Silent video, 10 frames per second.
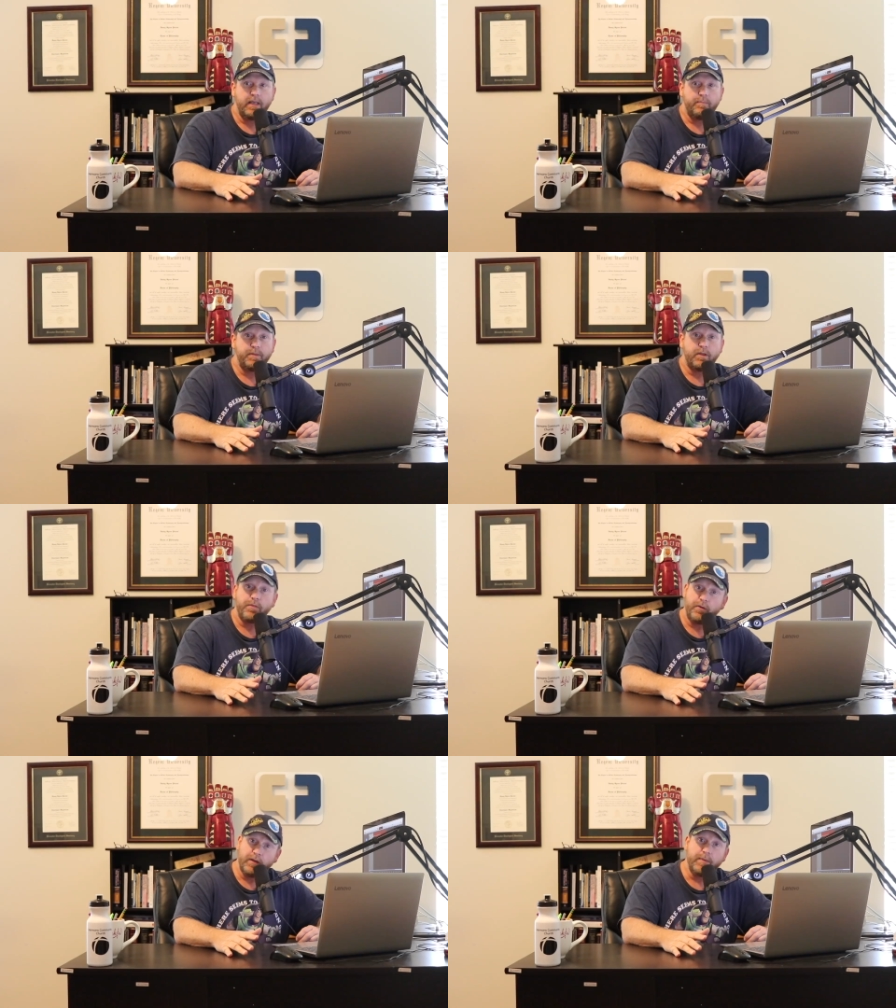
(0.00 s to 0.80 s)
to keep it
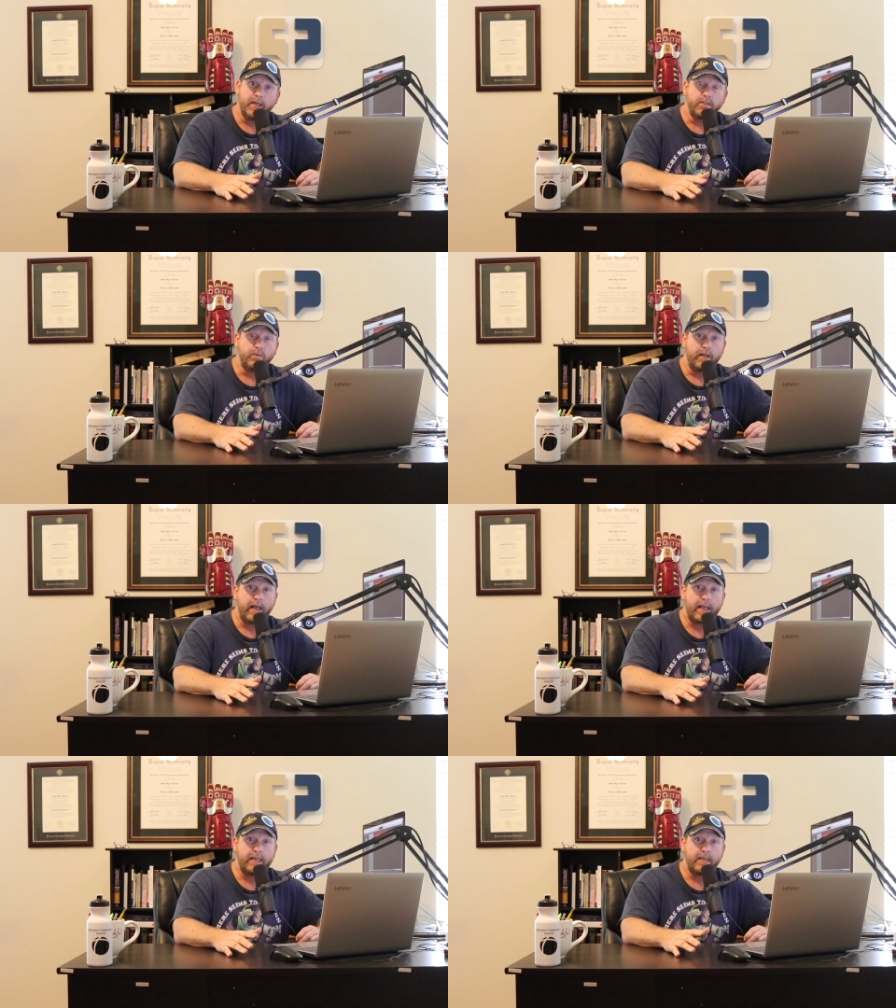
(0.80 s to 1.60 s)
to 30 minutes. We
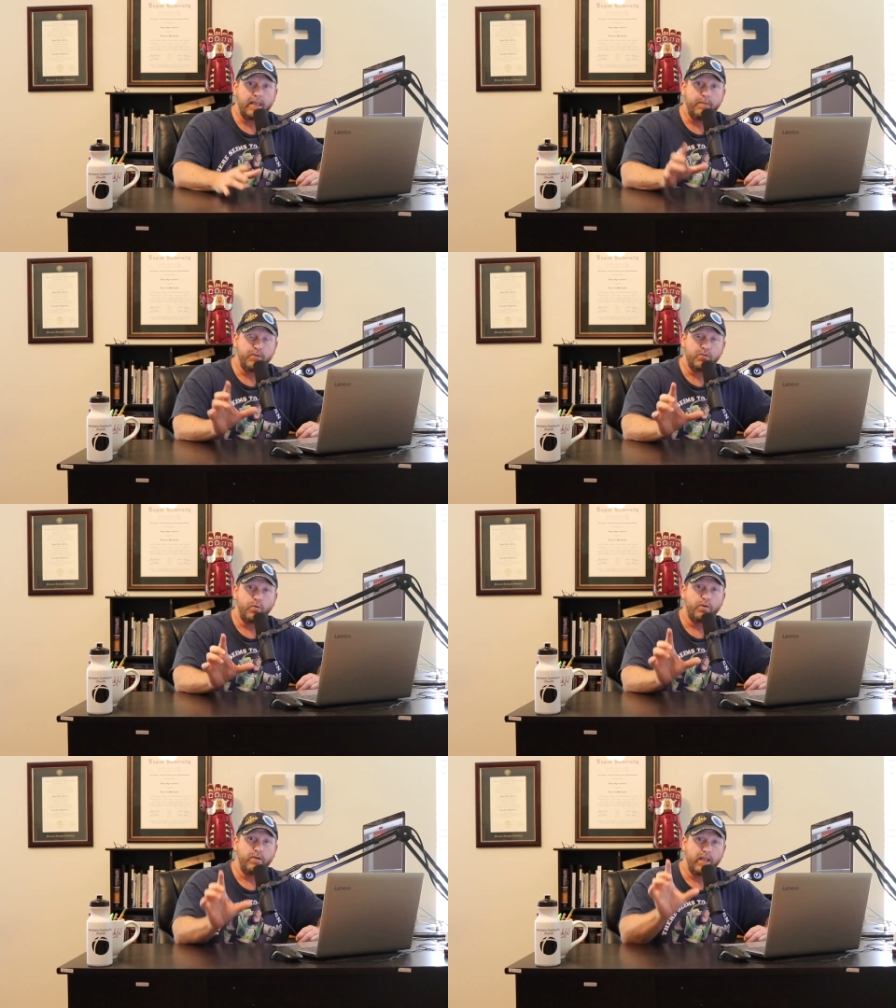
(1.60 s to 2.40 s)
like it to keep it
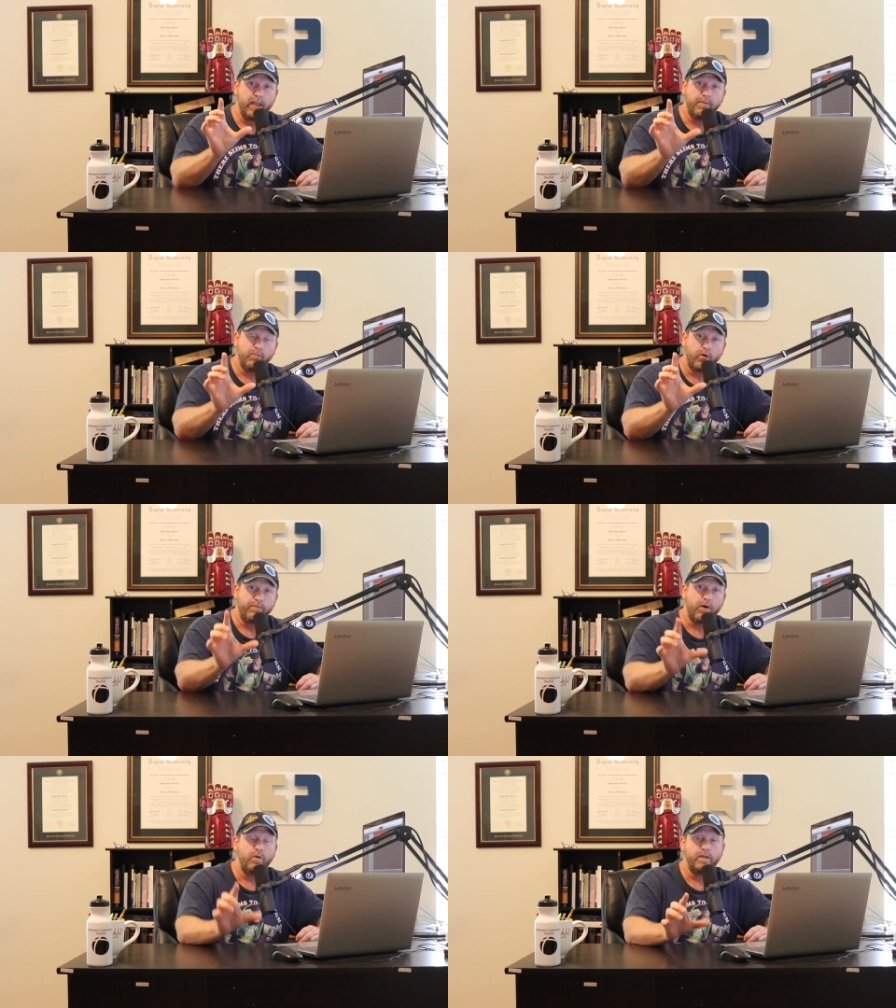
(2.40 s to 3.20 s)
shorter and keep it
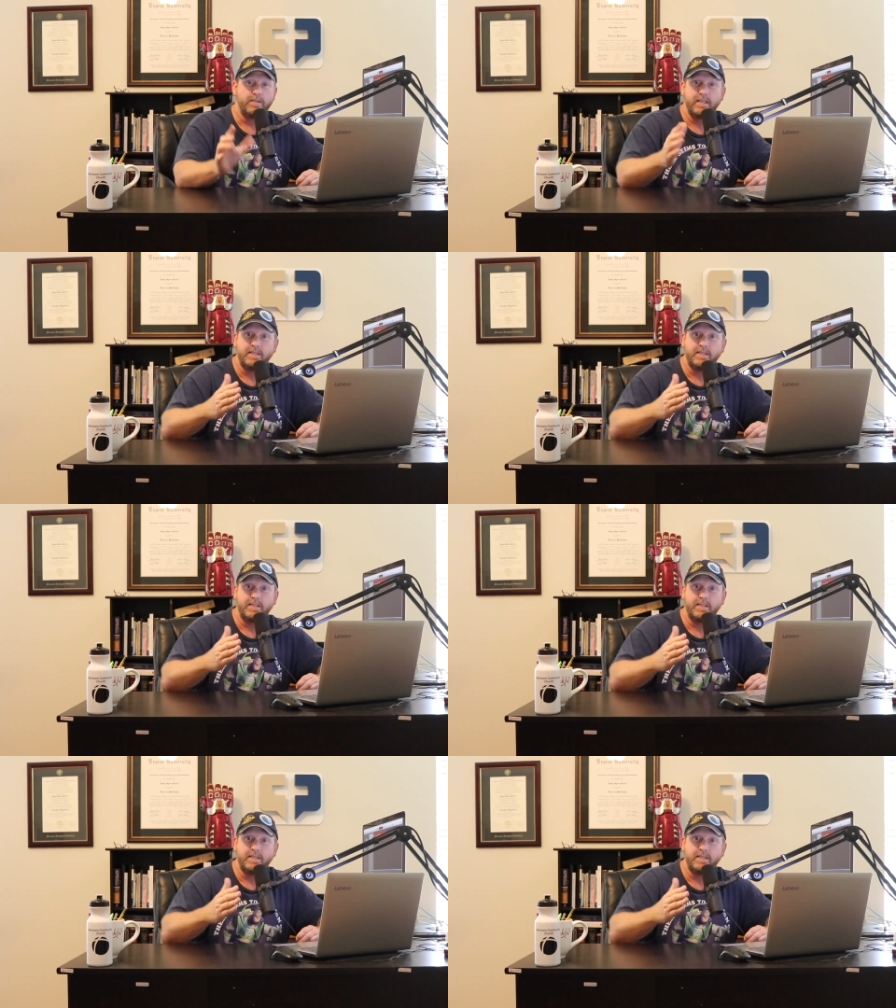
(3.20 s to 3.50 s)
more focused.